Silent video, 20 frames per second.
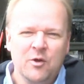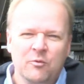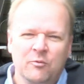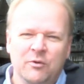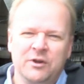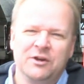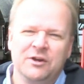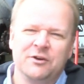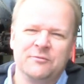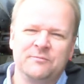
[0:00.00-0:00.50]

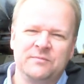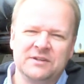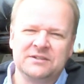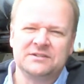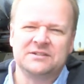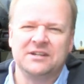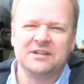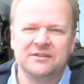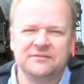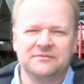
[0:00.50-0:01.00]
We hope
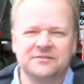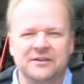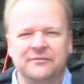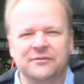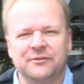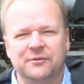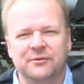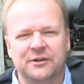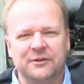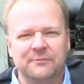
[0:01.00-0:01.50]
this gives
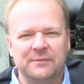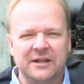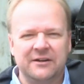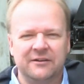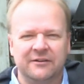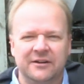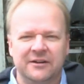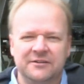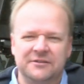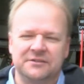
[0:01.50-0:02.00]
everyone a
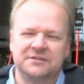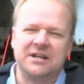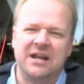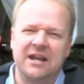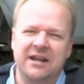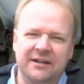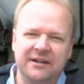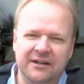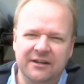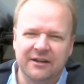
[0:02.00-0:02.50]
better
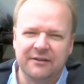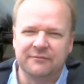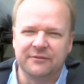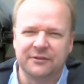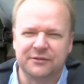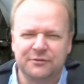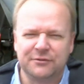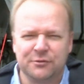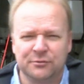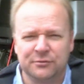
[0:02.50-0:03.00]
understanding of
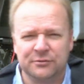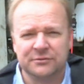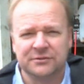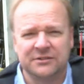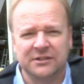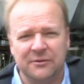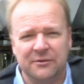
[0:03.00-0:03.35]
the tools